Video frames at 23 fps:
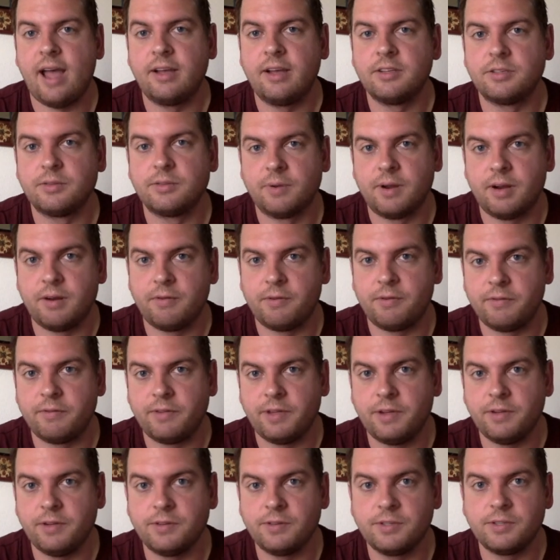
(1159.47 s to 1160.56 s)
as written
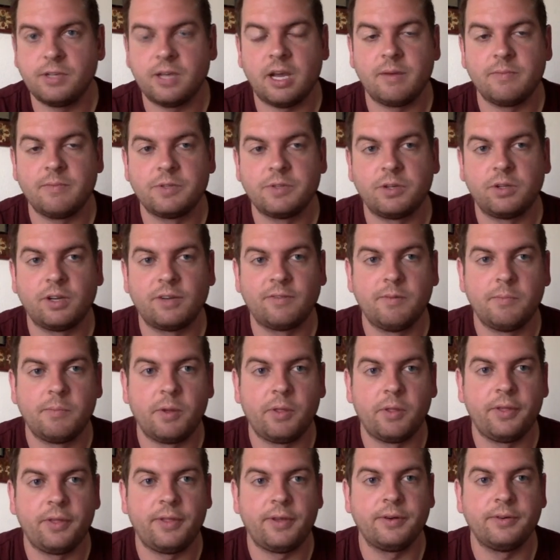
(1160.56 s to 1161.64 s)
reviews, so look for
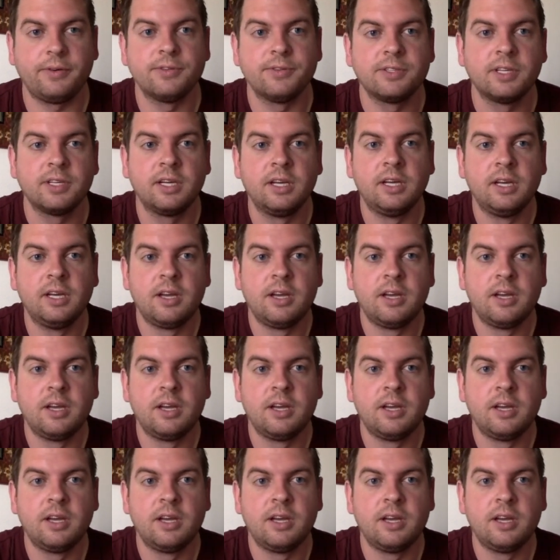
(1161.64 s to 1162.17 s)
both of those